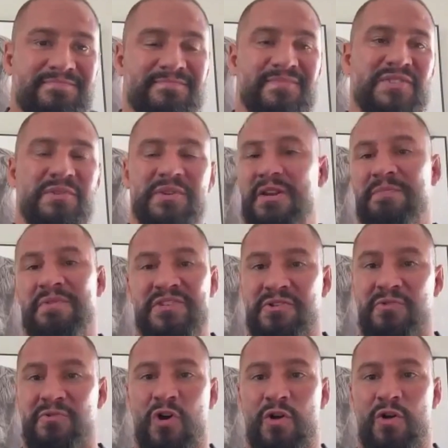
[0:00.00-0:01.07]
going to be so
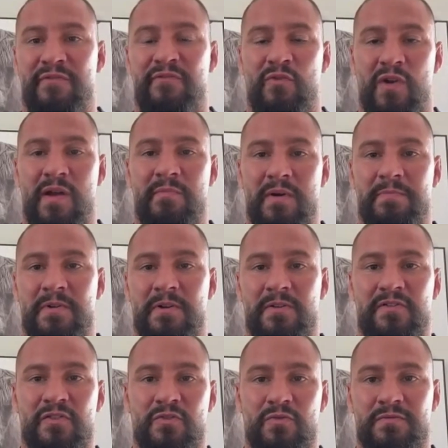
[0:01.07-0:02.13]
long before I'm up there too.